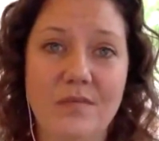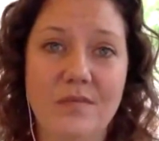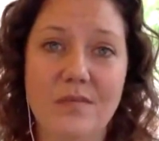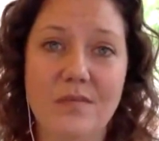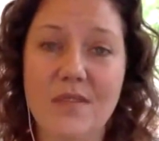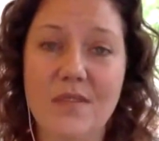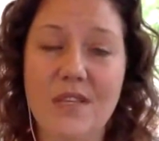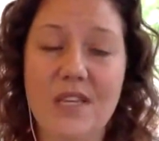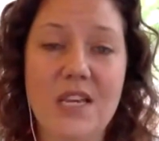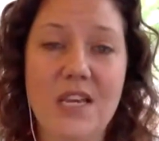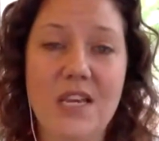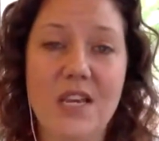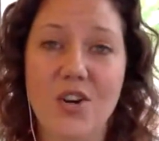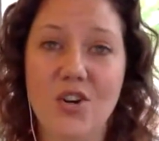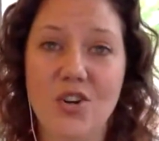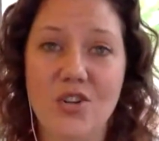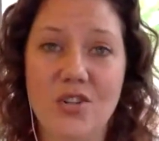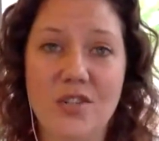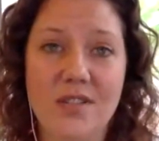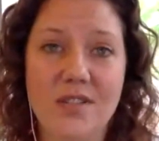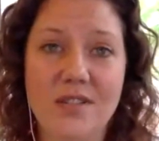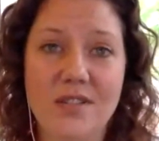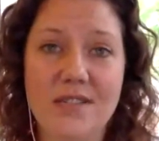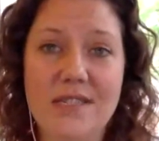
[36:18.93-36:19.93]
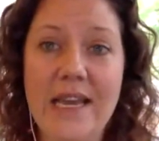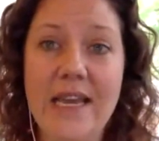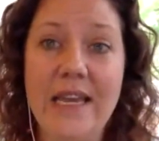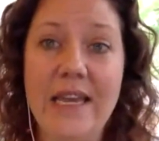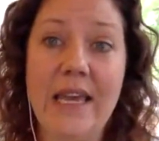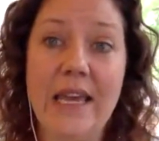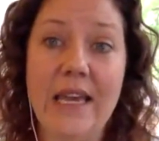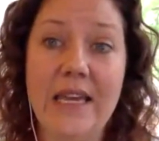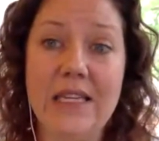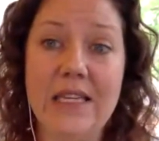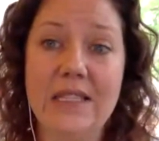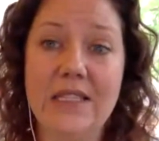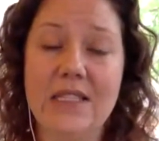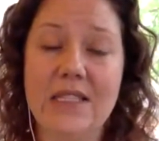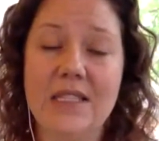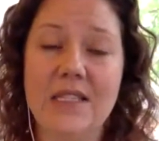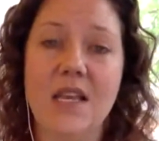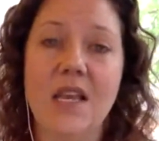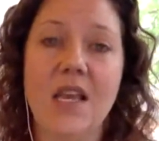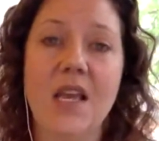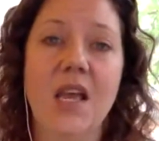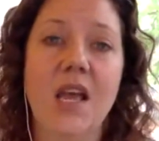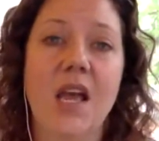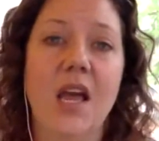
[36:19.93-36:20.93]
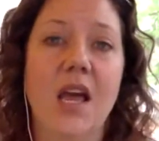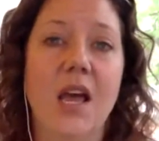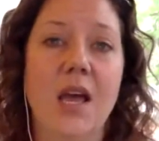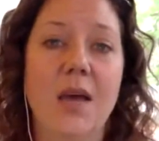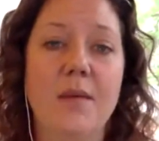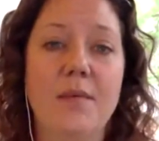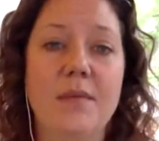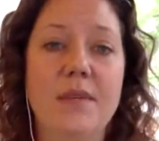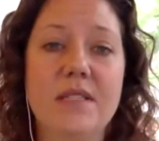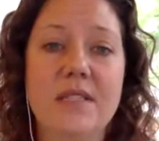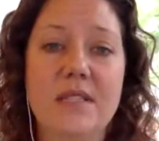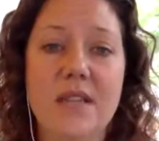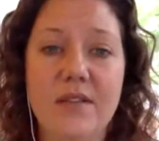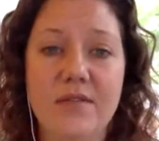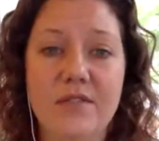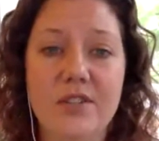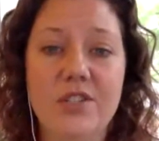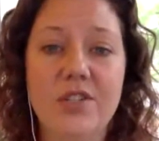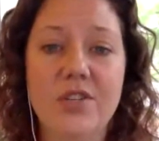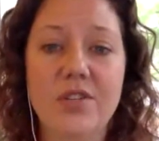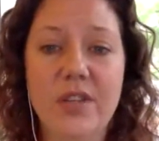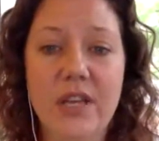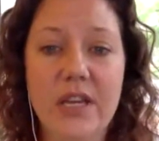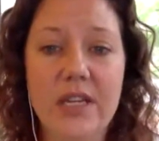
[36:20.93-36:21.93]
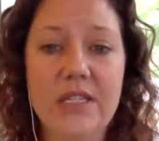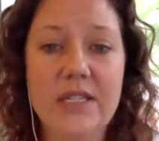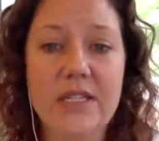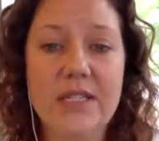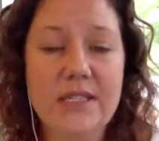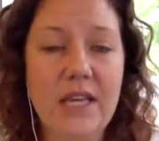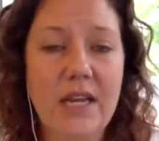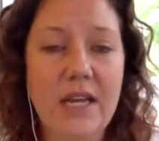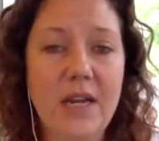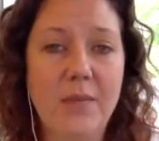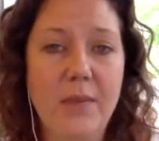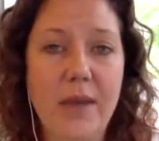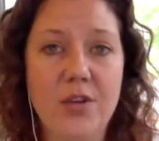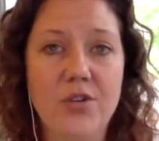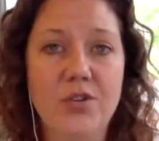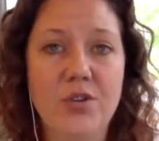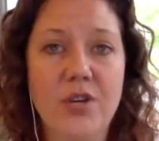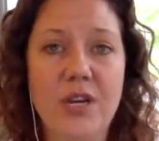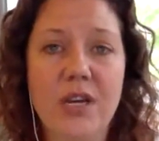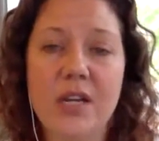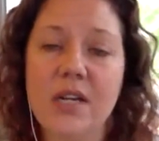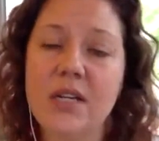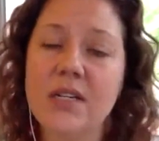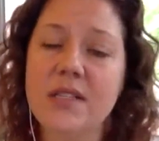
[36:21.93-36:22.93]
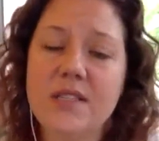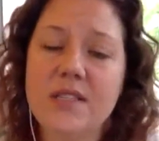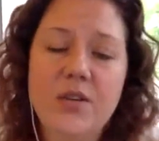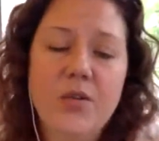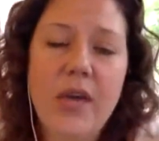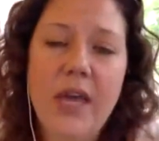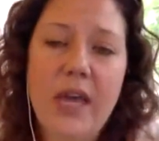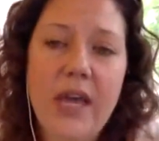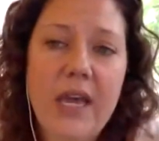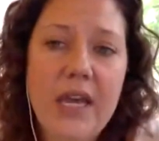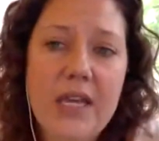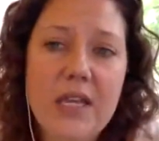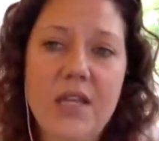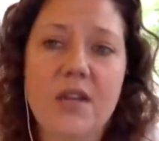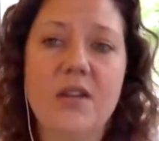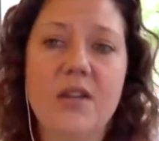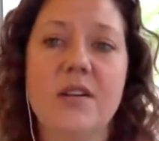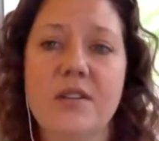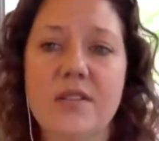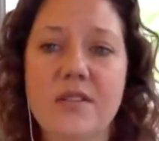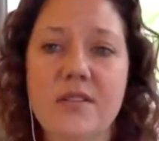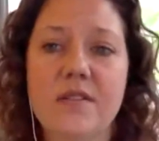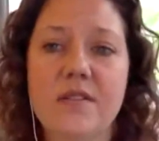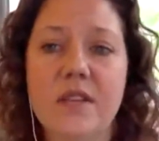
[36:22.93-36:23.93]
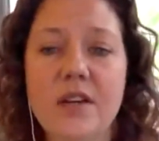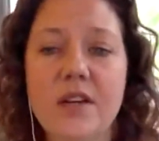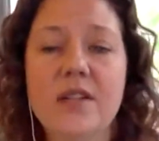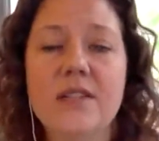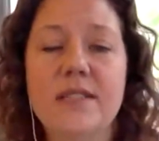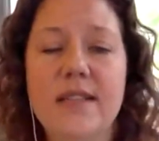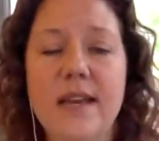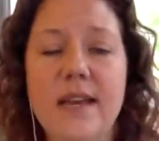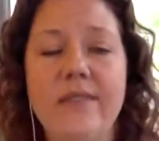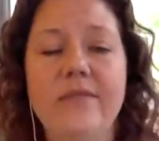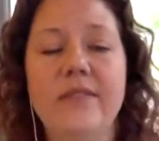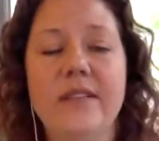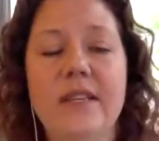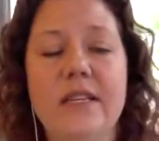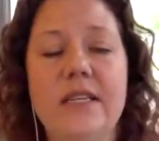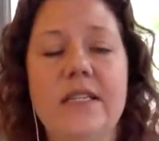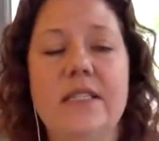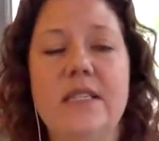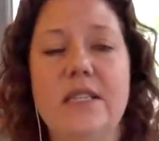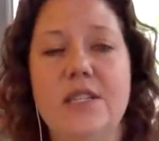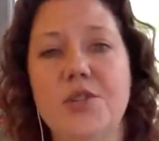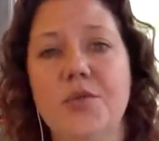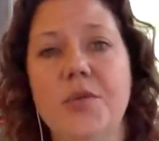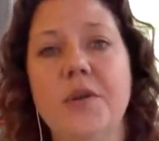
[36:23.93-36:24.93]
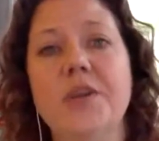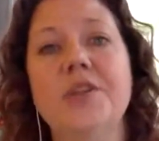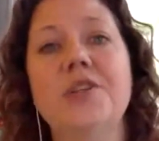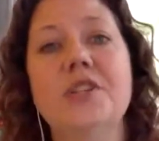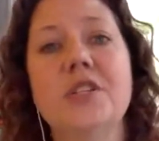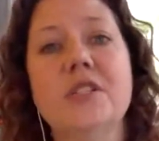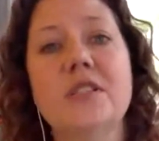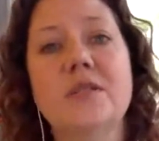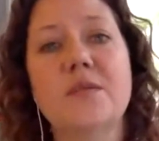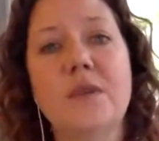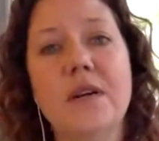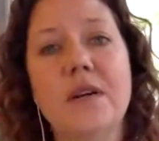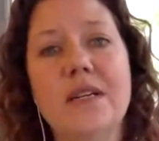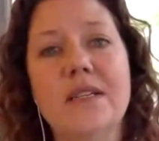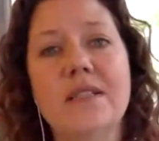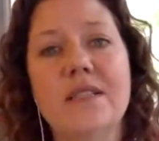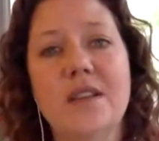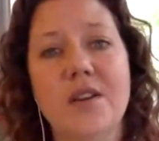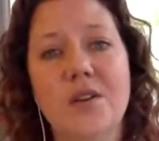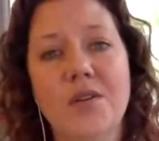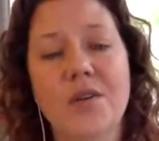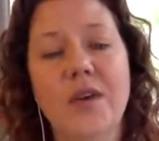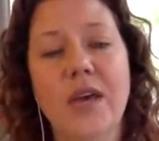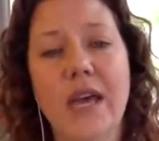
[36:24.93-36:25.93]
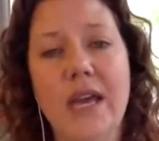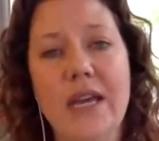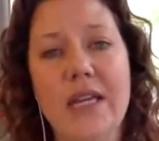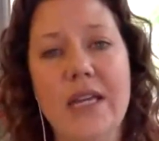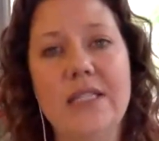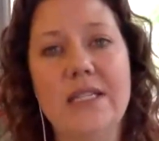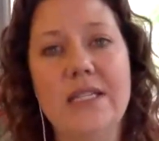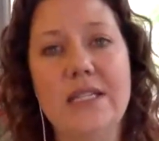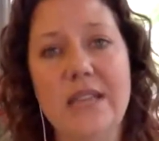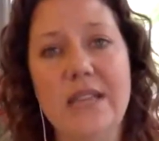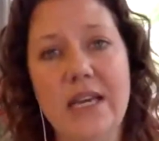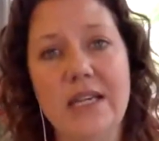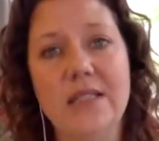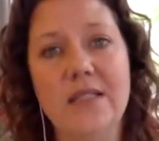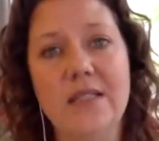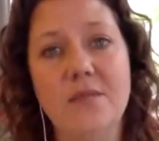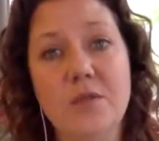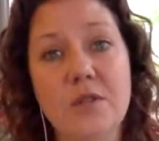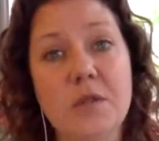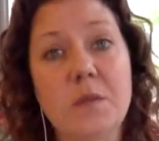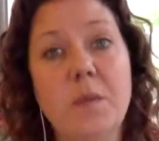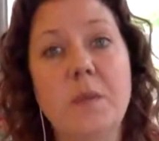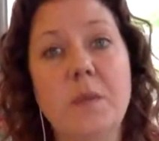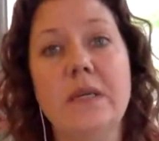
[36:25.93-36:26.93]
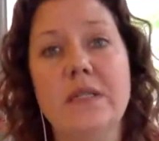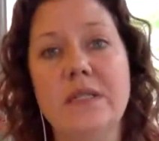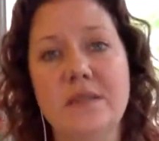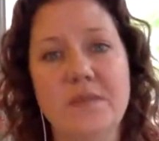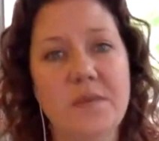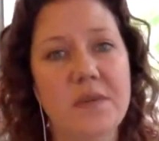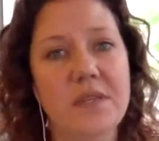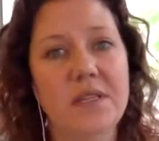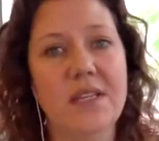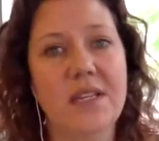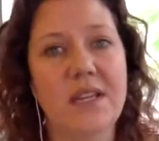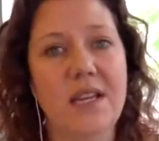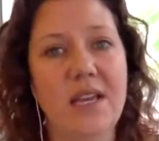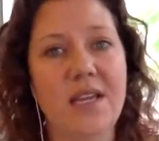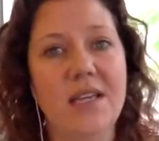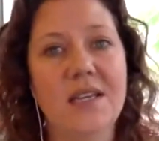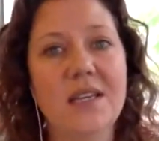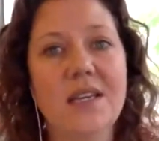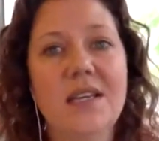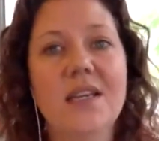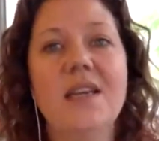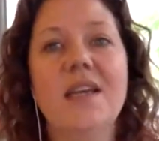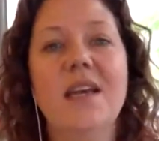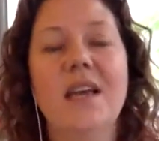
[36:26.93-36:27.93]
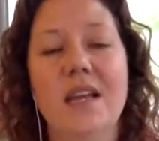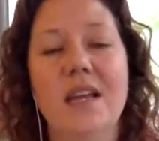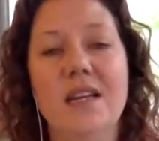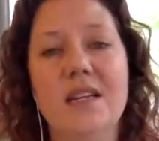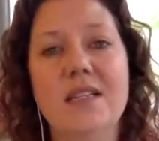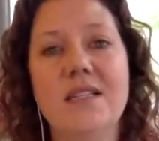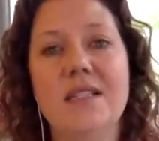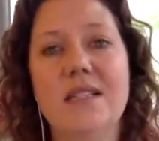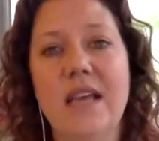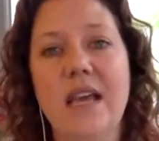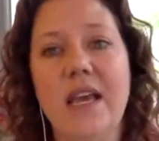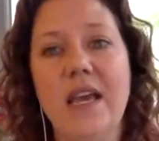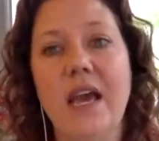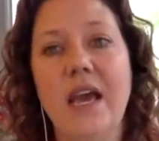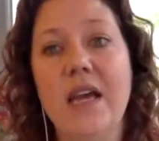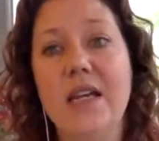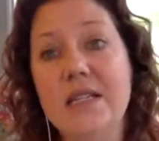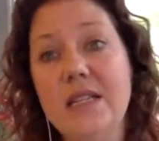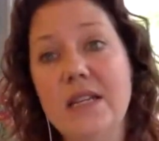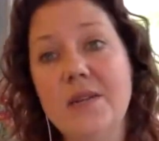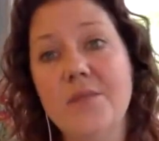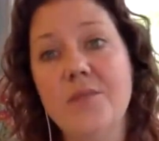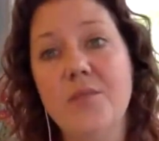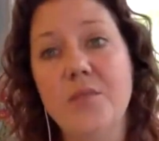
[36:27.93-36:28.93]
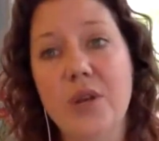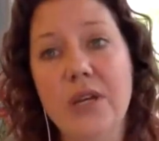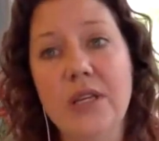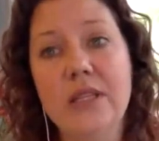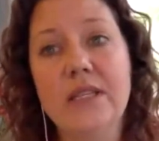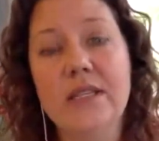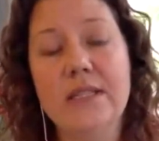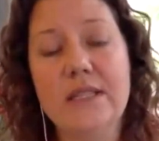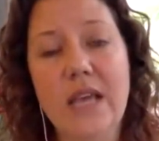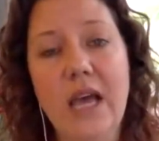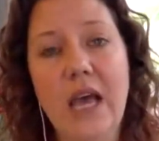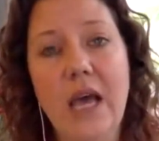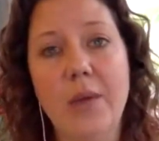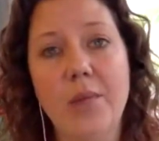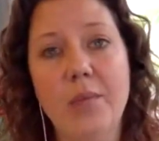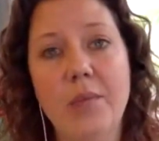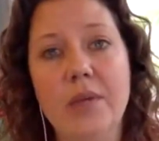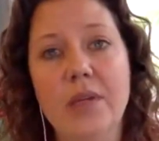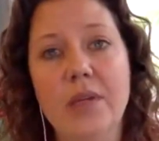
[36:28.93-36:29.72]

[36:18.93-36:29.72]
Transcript: years, decades. It's never too late to set a boundary, and it's okay. There are definitely situations where it's okay to take some responsibility and to say, I didn't bring this up